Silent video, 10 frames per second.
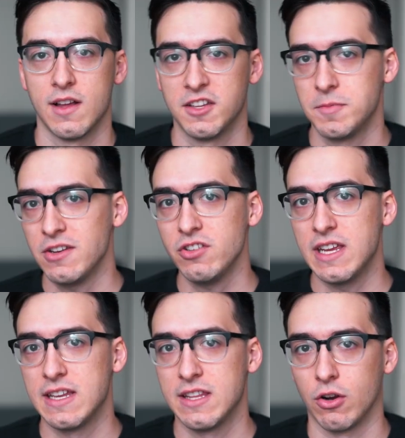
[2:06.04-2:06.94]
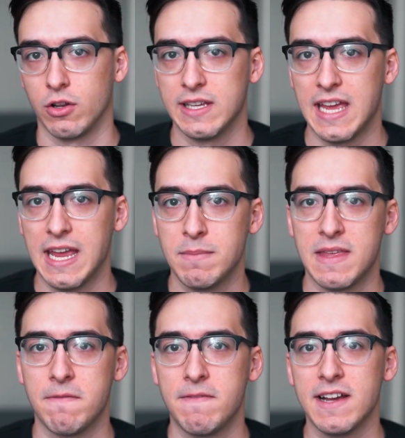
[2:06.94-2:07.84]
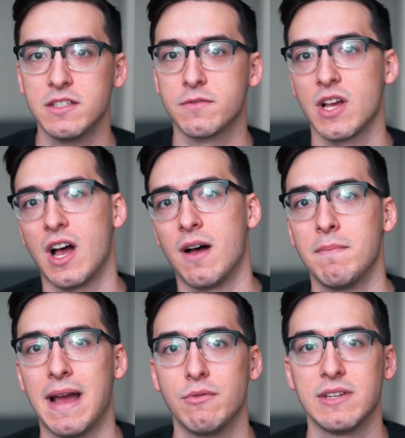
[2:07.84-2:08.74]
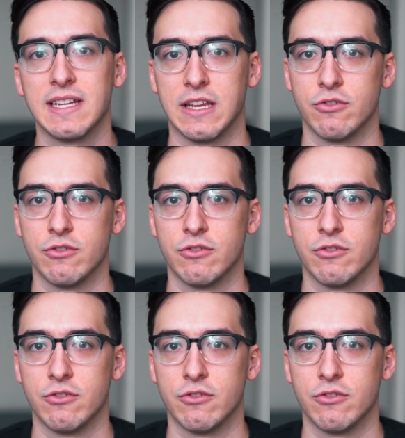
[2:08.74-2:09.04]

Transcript: Especially in the early game, the effects of compounding